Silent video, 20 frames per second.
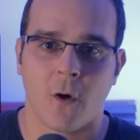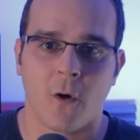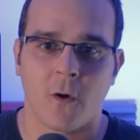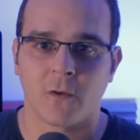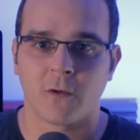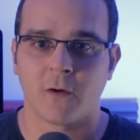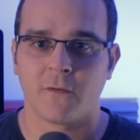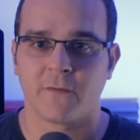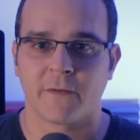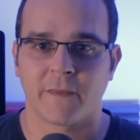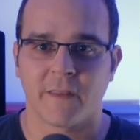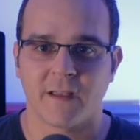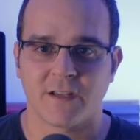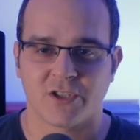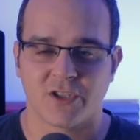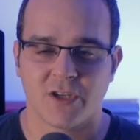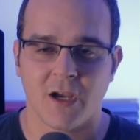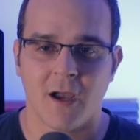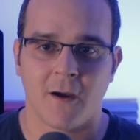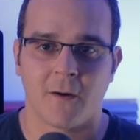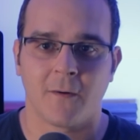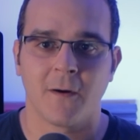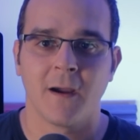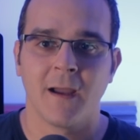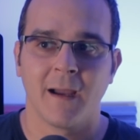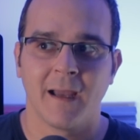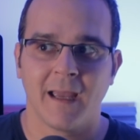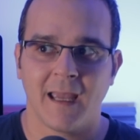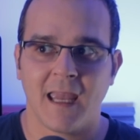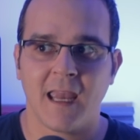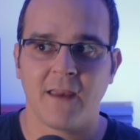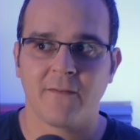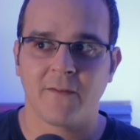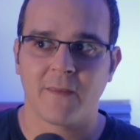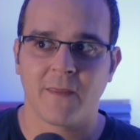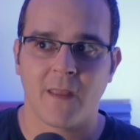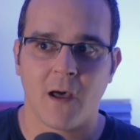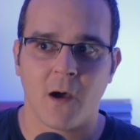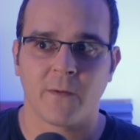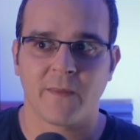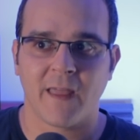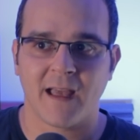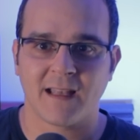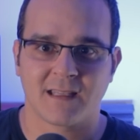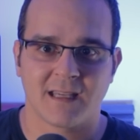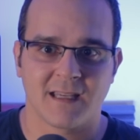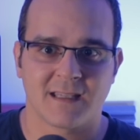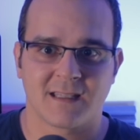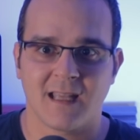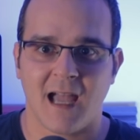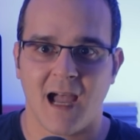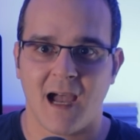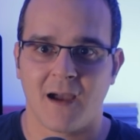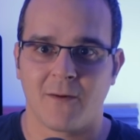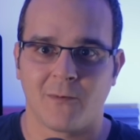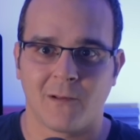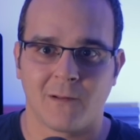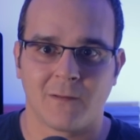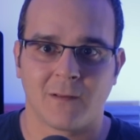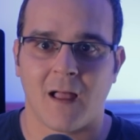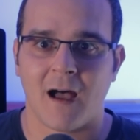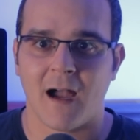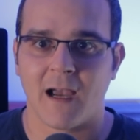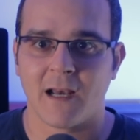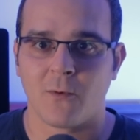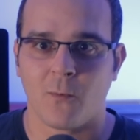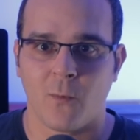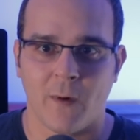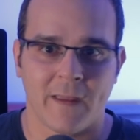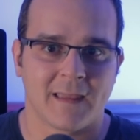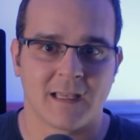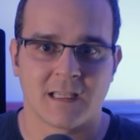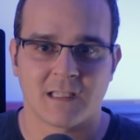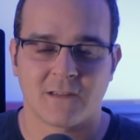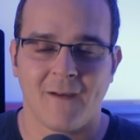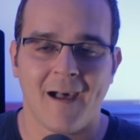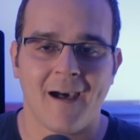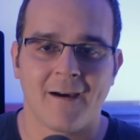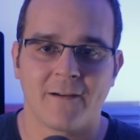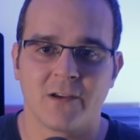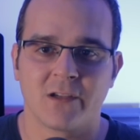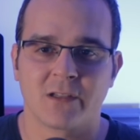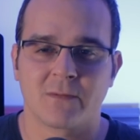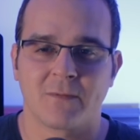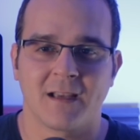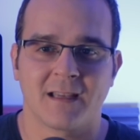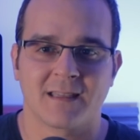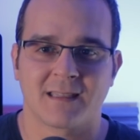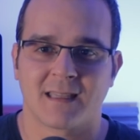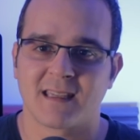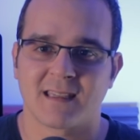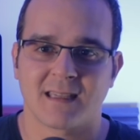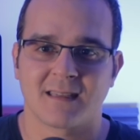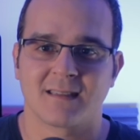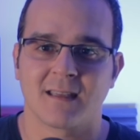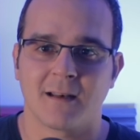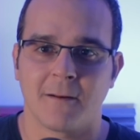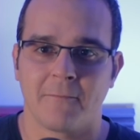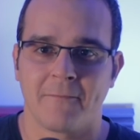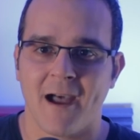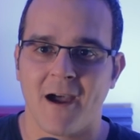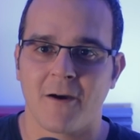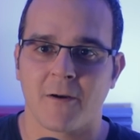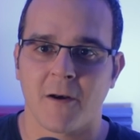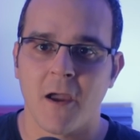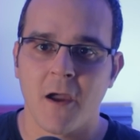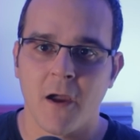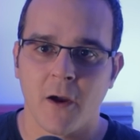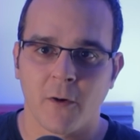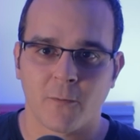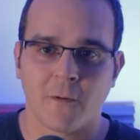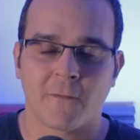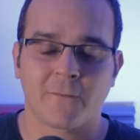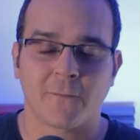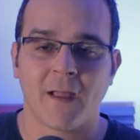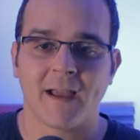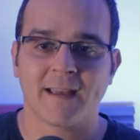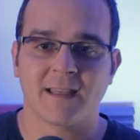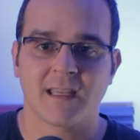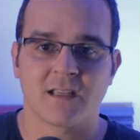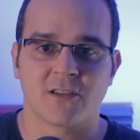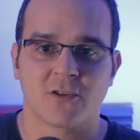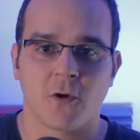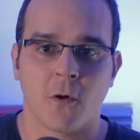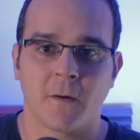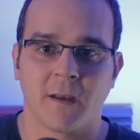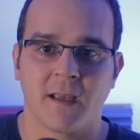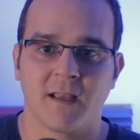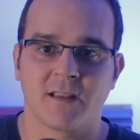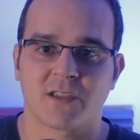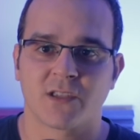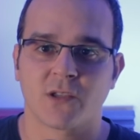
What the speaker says: all over this show, even though that is not aligned with his values, because this isn't about reflecting Tolkien's